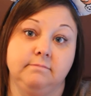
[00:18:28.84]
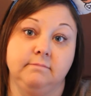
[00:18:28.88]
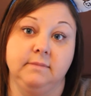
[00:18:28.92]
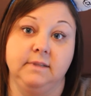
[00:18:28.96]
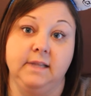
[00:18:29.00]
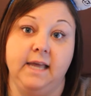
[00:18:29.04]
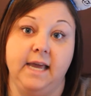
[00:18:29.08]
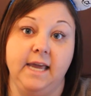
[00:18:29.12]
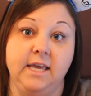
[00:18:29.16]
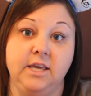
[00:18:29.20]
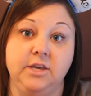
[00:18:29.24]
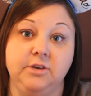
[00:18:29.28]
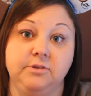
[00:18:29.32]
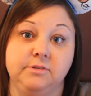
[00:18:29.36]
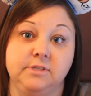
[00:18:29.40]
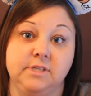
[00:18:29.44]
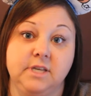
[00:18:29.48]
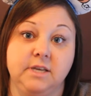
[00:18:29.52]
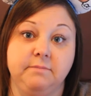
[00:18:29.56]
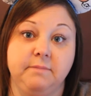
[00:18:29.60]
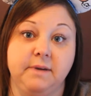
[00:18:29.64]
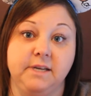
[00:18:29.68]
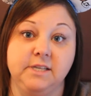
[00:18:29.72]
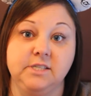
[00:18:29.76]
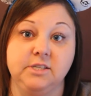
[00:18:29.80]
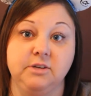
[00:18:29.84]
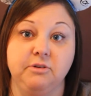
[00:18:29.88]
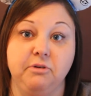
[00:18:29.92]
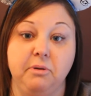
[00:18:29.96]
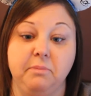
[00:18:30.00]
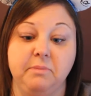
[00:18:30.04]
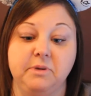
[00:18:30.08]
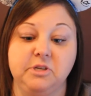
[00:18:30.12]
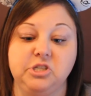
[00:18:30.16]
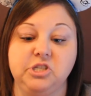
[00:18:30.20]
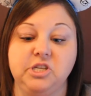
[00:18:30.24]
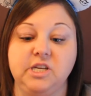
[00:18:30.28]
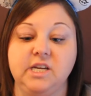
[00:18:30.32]
like using my sewing
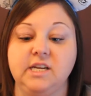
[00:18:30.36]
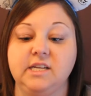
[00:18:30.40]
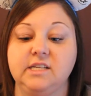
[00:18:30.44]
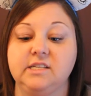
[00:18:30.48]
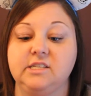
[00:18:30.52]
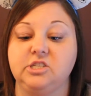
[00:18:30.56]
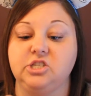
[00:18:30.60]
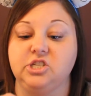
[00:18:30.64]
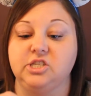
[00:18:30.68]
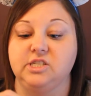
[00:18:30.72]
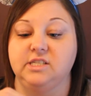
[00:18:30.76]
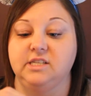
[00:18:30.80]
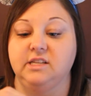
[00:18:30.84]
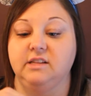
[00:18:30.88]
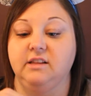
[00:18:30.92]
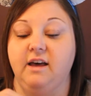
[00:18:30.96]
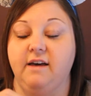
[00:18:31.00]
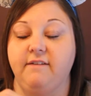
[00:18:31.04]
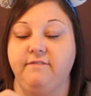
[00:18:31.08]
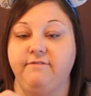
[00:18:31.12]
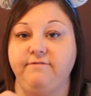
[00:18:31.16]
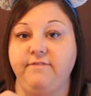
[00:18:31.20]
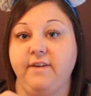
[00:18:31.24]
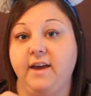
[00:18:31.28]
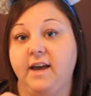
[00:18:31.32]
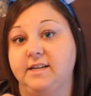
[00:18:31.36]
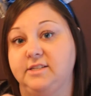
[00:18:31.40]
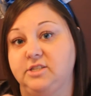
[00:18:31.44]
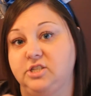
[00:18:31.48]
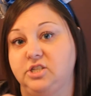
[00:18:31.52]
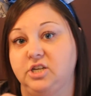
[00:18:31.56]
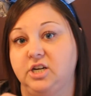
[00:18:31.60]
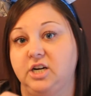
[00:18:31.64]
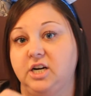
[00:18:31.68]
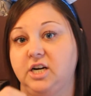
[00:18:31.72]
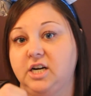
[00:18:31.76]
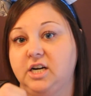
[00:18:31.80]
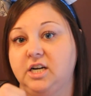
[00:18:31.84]
machine. It's just a lot
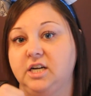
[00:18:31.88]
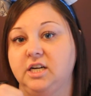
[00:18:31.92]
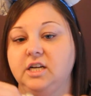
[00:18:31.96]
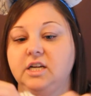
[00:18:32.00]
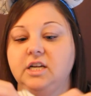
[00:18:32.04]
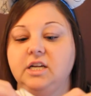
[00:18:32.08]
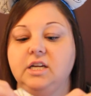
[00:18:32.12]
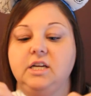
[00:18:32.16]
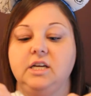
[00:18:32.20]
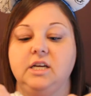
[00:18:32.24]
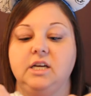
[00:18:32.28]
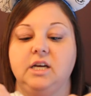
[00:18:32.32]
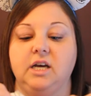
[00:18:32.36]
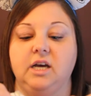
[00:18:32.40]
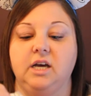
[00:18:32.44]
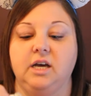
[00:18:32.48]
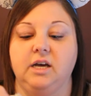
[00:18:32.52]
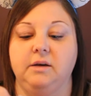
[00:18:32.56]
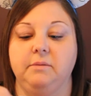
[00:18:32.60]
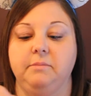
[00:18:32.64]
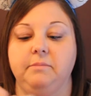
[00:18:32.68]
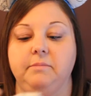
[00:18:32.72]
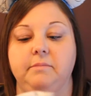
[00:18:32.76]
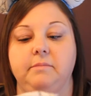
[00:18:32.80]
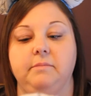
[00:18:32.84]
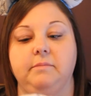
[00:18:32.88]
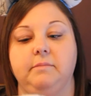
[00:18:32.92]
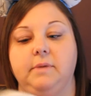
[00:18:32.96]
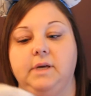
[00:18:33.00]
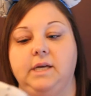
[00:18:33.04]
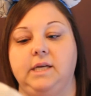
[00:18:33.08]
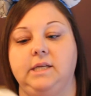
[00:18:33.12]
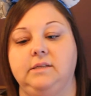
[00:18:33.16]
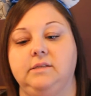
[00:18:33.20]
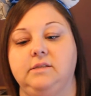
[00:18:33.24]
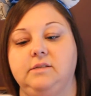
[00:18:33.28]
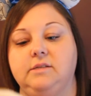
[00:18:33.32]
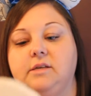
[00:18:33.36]
faster.
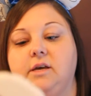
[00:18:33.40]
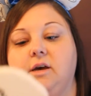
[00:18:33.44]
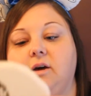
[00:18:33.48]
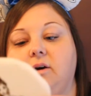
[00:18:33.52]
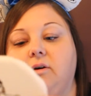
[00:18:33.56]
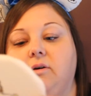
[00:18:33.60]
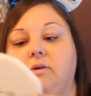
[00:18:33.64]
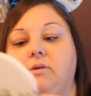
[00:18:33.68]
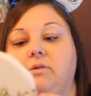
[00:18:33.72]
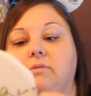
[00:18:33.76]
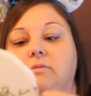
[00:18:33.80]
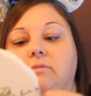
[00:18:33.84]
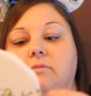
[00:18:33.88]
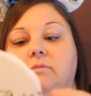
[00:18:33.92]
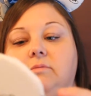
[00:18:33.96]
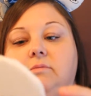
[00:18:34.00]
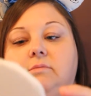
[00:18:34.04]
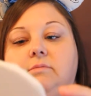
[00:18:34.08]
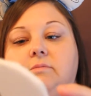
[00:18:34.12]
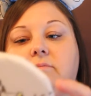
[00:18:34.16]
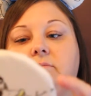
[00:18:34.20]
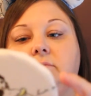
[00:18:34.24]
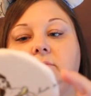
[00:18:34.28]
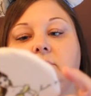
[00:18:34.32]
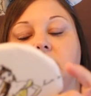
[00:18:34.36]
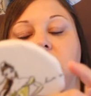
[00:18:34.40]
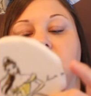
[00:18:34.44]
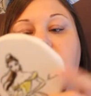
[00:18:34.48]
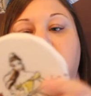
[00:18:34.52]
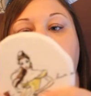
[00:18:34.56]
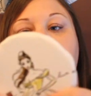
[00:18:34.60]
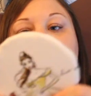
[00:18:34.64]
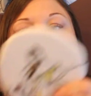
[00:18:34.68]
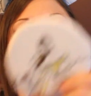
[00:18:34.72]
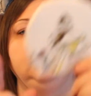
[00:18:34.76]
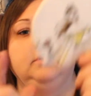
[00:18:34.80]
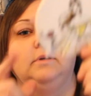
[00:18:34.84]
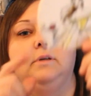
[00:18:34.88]
And so
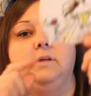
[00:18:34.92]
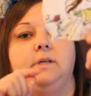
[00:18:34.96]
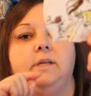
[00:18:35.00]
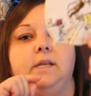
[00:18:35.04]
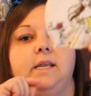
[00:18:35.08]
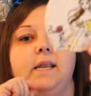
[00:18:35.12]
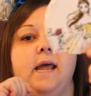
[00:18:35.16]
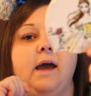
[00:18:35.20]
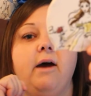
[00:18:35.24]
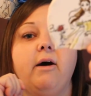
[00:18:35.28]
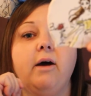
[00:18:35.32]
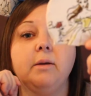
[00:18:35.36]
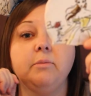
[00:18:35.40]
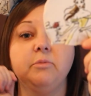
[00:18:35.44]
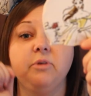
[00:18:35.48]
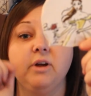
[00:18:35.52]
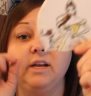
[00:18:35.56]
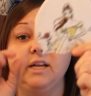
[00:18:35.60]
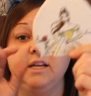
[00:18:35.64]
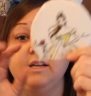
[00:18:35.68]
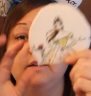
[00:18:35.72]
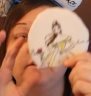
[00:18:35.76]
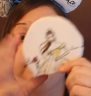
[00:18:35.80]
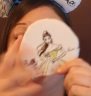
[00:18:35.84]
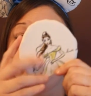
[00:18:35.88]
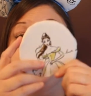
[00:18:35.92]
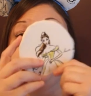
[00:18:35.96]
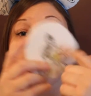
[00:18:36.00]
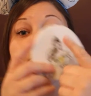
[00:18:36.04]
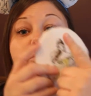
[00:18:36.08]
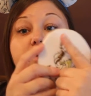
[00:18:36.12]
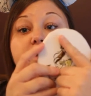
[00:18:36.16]
now I'm ready to fill